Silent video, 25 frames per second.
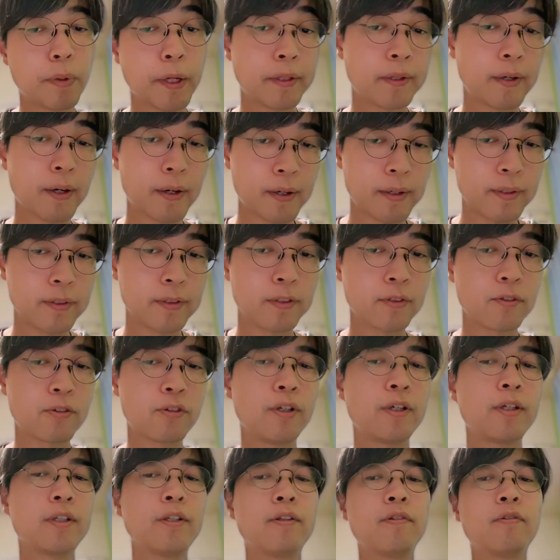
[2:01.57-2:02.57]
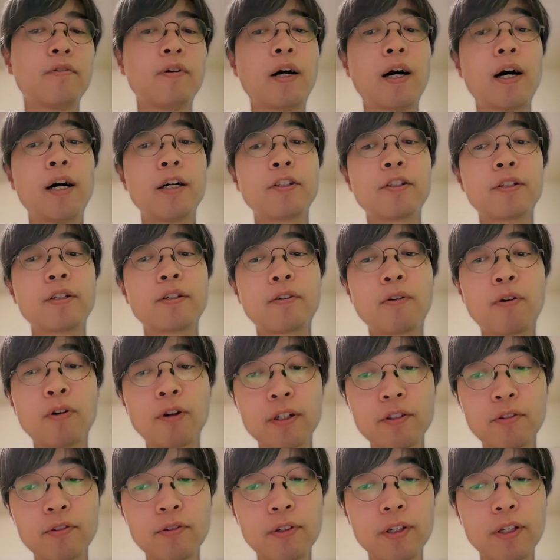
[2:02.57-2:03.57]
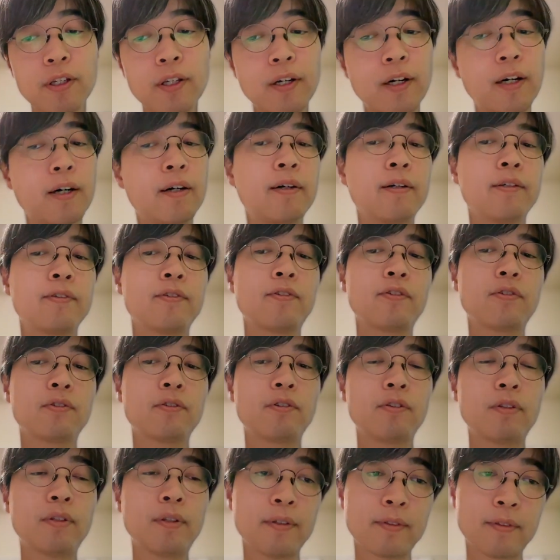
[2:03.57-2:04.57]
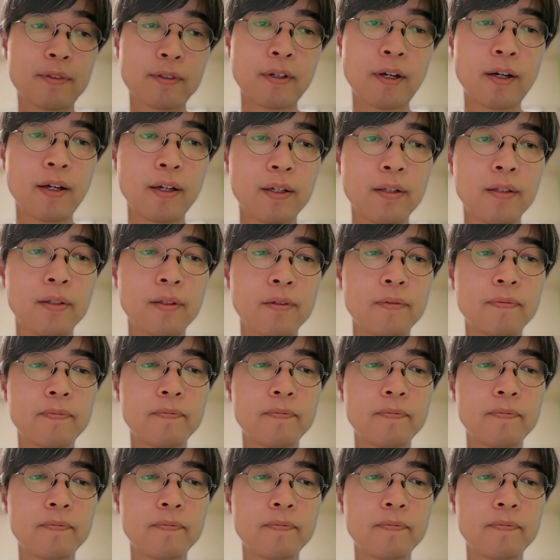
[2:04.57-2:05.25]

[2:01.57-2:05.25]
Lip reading: patterns created as correctly as designed.